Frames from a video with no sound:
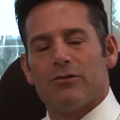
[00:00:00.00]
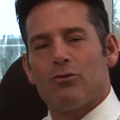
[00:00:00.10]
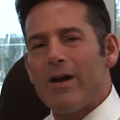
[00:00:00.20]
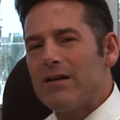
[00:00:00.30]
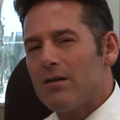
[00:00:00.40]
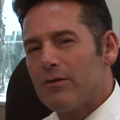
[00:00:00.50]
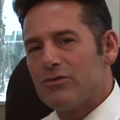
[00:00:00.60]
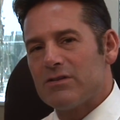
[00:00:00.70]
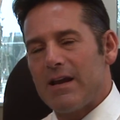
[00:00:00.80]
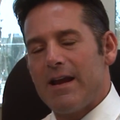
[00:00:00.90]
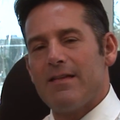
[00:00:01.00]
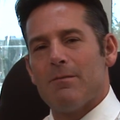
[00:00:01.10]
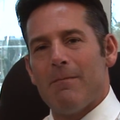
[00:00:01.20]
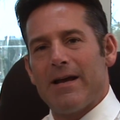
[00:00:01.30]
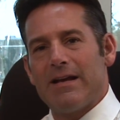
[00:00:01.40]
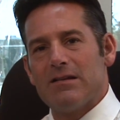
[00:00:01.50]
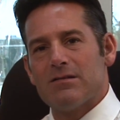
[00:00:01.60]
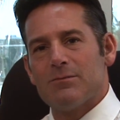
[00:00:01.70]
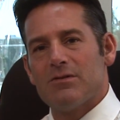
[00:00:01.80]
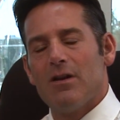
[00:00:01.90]
trying to understand the
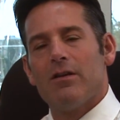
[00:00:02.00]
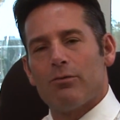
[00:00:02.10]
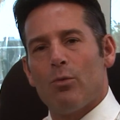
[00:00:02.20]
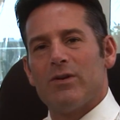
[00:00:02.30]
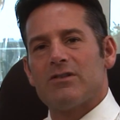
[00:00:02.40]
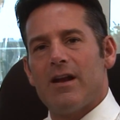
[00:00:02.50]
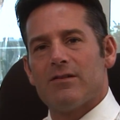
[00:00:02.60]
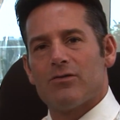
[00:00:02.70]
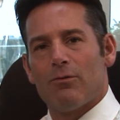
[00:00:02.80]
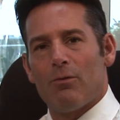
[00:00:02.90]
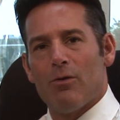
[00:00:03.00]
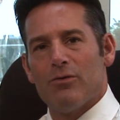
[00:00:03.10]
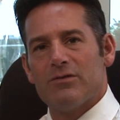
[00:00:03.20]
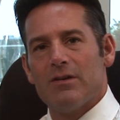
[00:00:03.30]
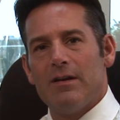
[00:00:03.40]
mechanisms through which cancer grows